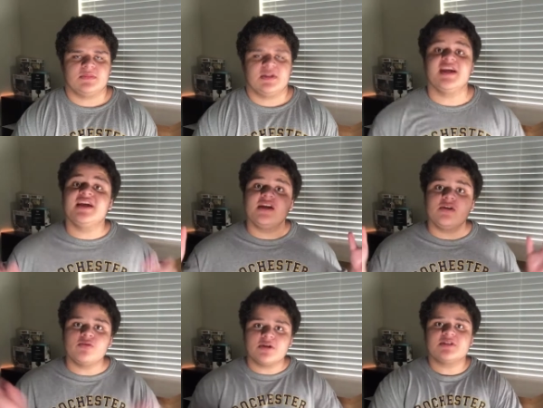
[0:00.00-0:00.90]
Hey,
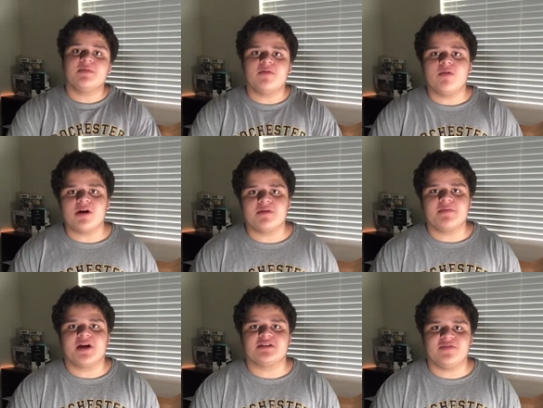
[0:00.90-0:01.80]
what is up everyone? Welcome
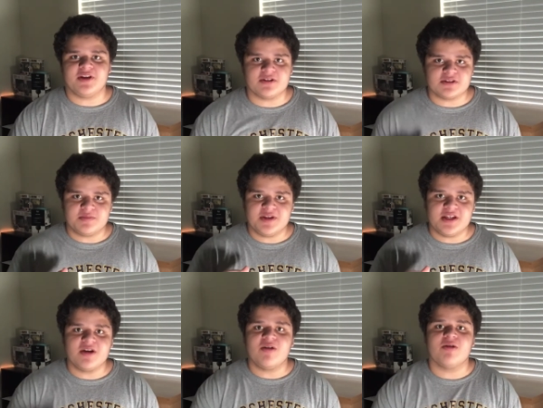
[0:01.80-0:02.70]
back to the video. It's
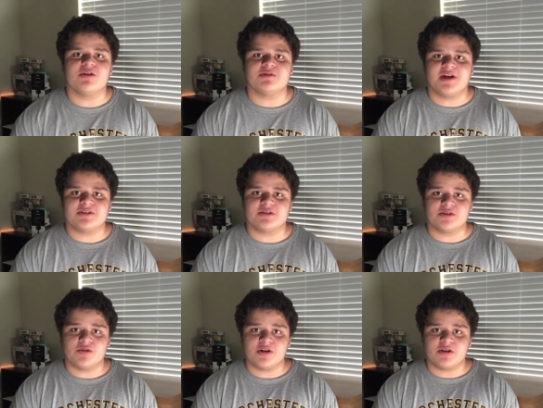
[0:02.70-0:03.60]
me, Orange Master
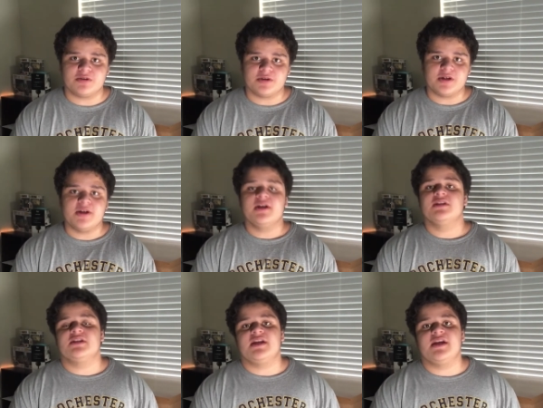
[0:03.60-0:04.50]
23.
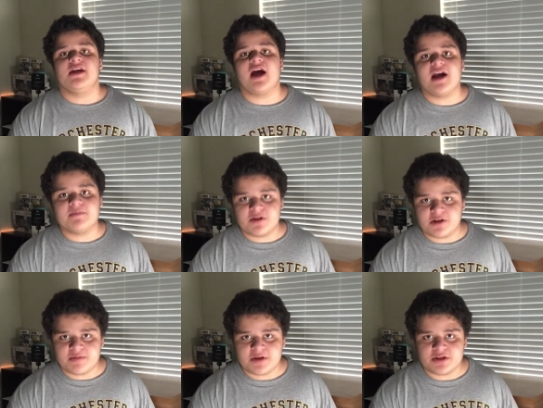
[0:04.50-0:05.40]
Today I am going
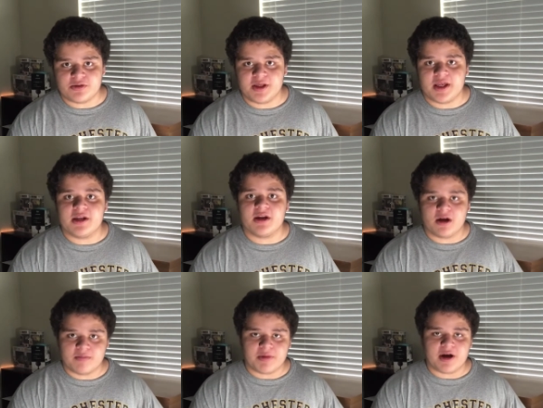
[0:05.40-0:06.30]
to be doing an
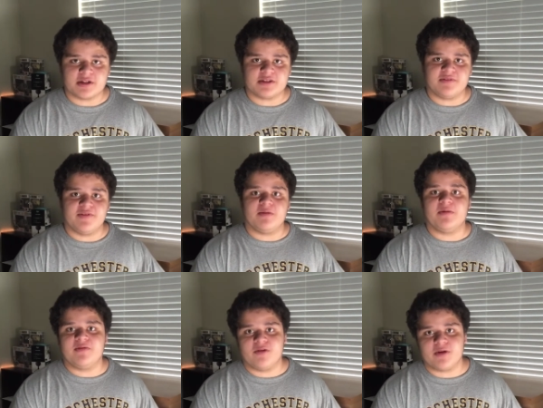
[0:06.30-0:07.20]
unboxing video, but
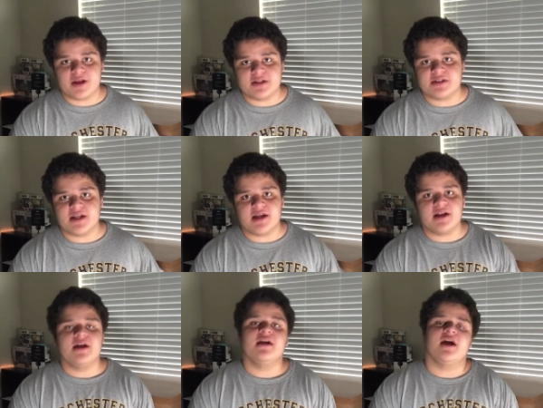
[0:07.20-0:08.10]
before we get into that,
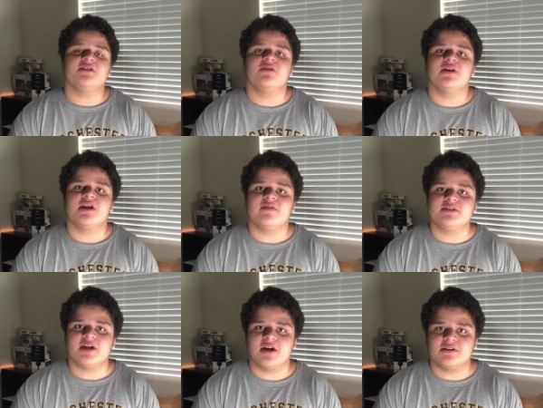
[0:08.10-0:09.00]
I just want to give a
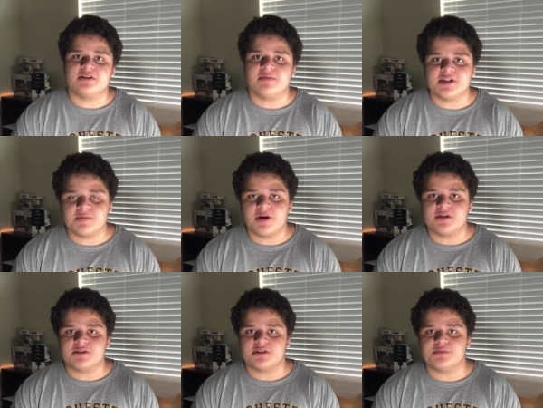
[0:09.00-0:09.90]
shout out to my
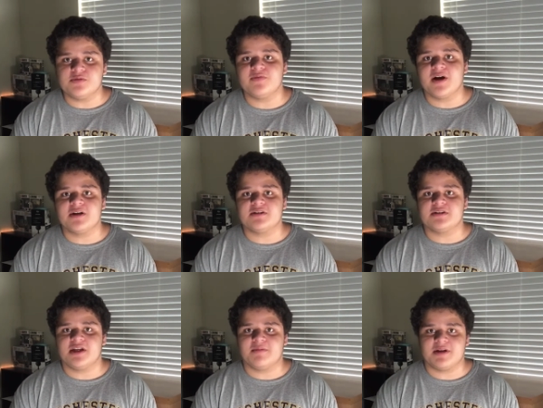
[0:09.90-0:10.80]
sponsors, Boomfire
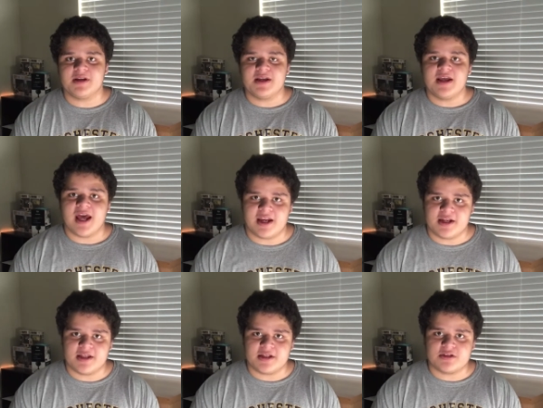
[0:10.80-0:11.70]
Entertainment, and it
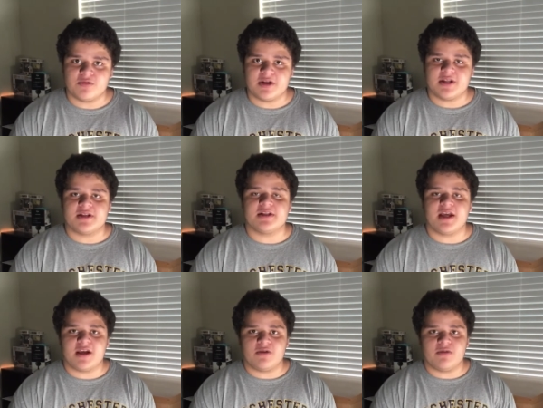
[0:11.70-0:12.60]
is what it is
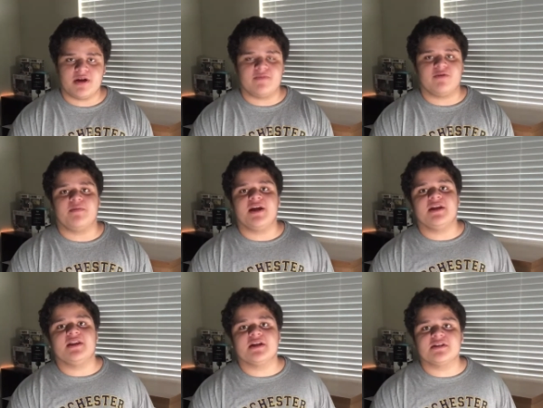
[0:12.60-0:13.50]
808 for
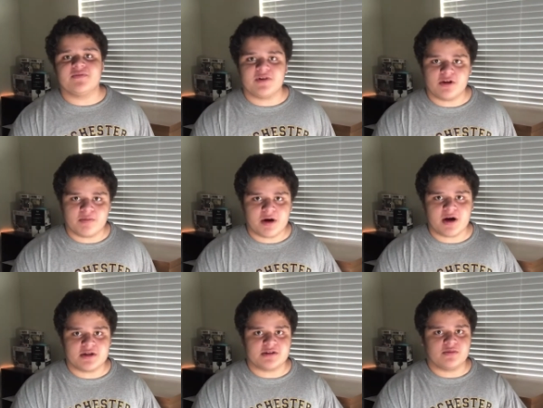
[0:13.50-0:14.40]
making this video
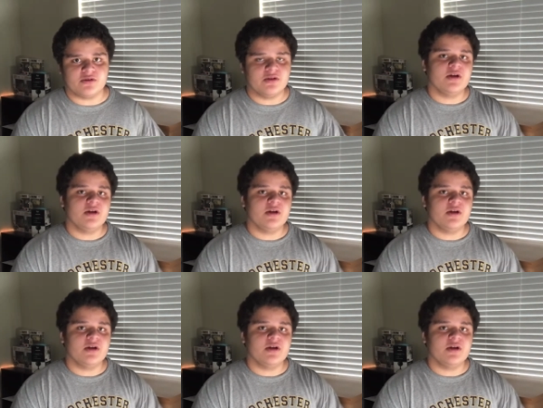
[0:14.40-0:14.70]
possible.